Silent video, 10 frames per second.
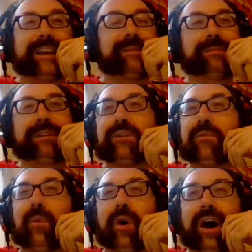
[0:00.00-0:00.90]
They would be like,
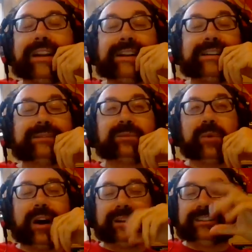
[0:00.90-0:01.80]
"What?
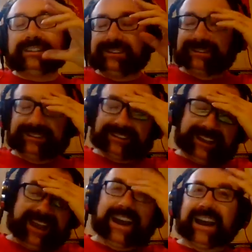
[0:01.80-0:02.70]
What did you?"
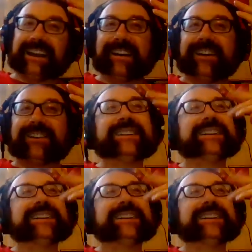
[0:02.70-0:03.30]
Yeah, I know.